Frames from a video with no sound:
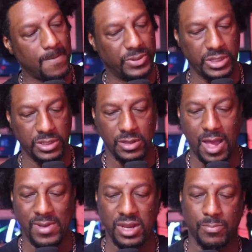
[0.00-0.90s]
But I
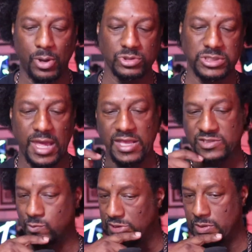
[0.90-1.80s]
made a post
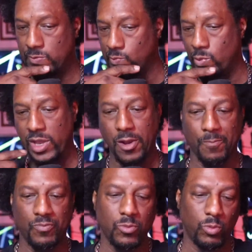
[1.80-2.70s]
last week where
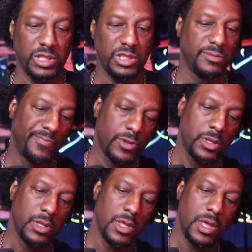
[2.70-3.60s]

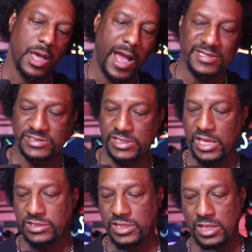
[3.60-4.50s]
I
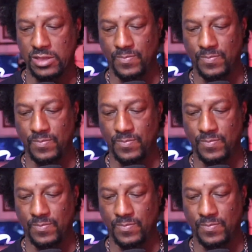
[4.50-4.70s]
said that